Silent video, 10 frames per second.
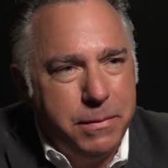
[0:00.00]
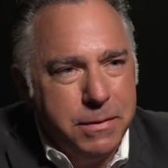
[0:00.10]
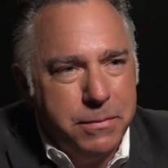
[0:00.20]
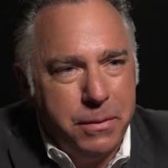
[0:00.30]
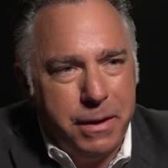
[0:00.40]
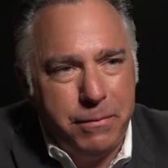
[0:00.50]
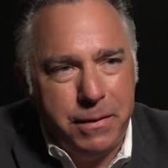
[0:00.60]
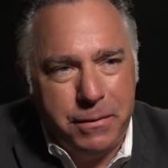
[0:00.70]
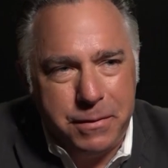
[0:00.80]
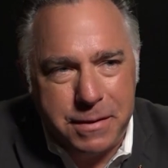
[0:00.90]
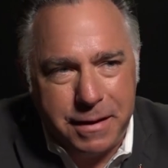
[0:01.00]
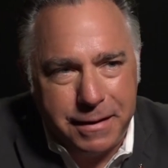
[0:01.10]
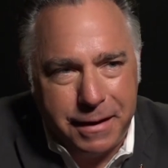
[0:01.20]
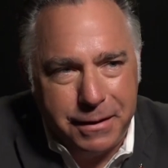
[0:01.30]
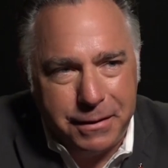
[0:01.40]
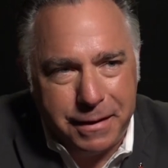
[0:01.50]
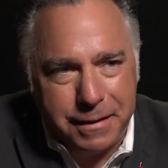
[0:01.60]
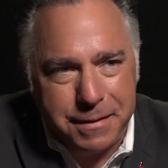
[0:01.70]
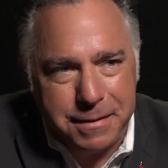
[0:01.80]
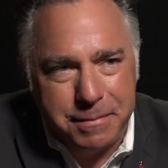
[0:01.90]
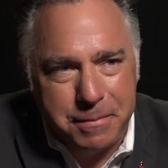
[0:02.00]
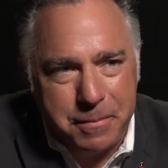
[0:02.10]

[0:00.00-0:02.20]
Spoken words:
Let's throw it up there for a sec. Take a look at this.